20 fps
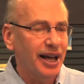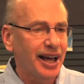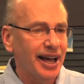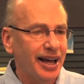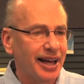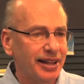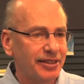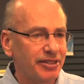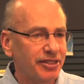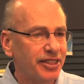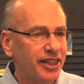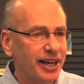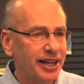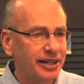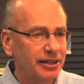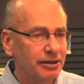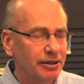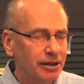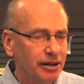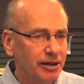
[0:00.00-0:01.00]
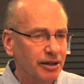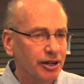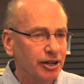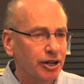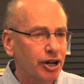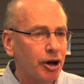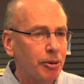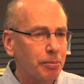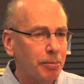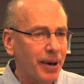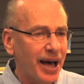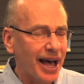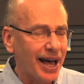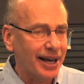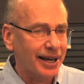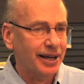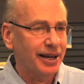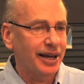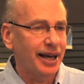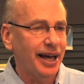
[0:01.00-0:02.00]
and then come back
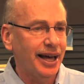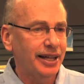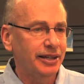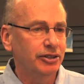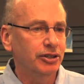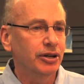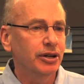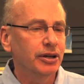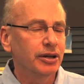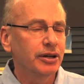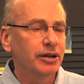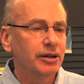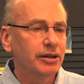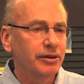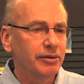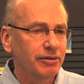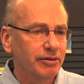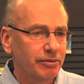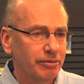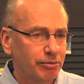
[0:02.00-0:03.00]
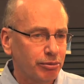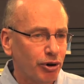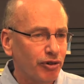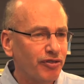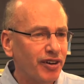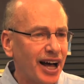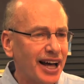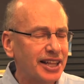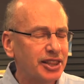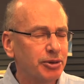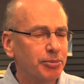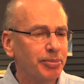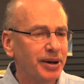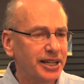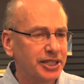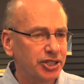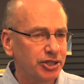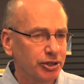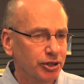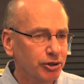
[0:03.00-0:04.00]
and provide the
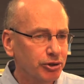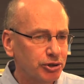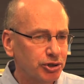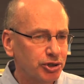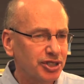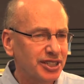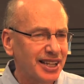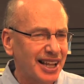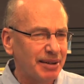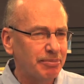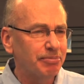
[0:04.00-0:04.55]
best solution that